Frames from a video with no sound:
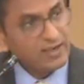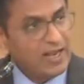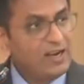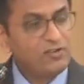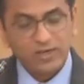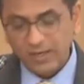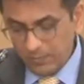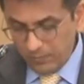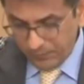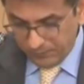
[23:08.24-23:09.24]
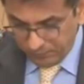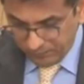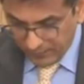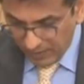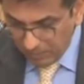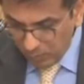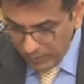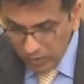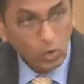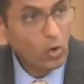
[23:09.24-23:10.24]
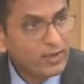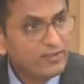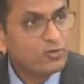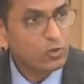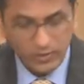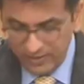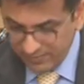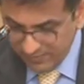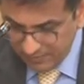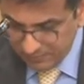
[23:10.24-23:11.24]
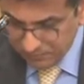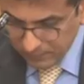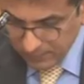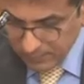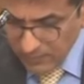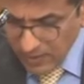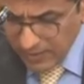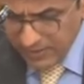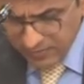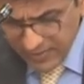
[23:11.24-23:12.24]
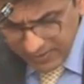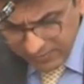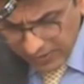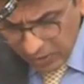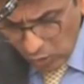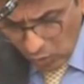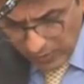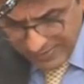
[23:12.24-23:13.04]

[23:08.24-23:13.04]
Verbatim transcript: analogy between law and stories. He states that the law